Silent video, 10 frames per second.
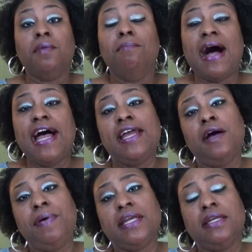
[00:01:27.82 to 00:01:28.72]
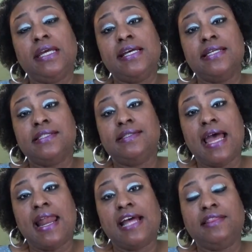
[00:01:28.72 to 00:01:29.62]
My opinion is
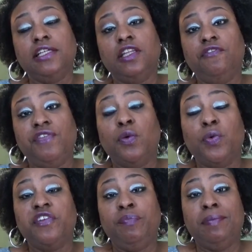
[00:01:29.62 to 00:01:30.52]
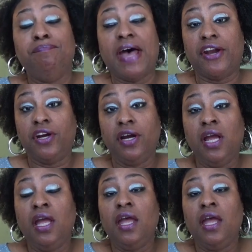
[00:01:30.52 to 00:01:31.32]
that I think the film would have been better